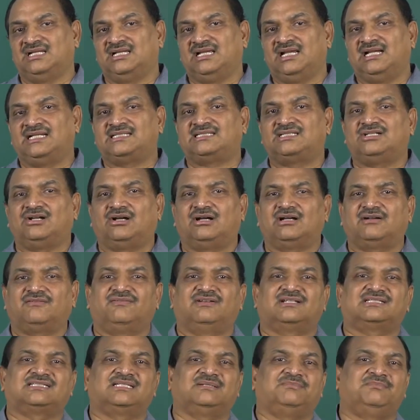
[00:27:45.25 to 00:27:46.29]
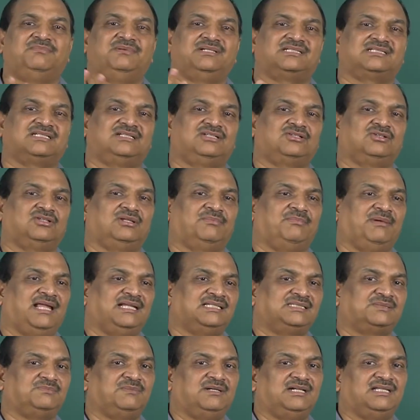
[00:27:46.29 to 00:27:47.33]
It's not for submission to the
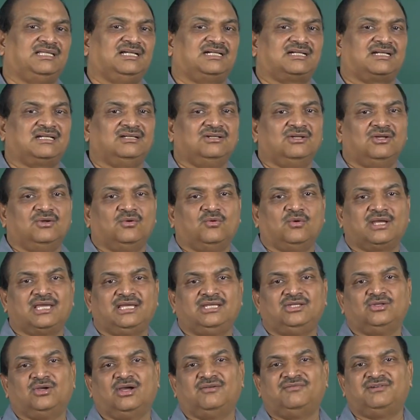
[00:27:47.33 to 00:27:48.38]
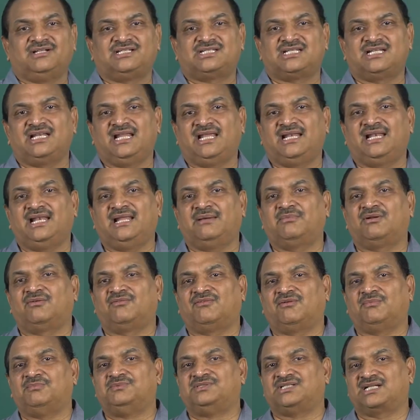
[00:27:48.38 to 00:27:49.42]
management that, okay, you have written n number of
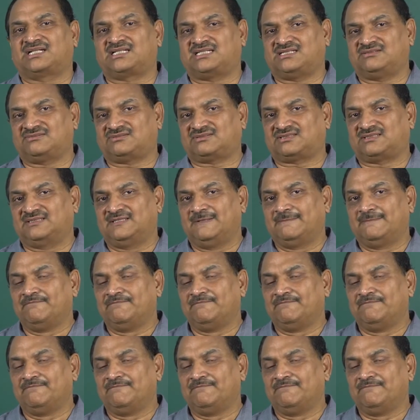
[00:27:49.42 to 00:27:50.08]
objectives.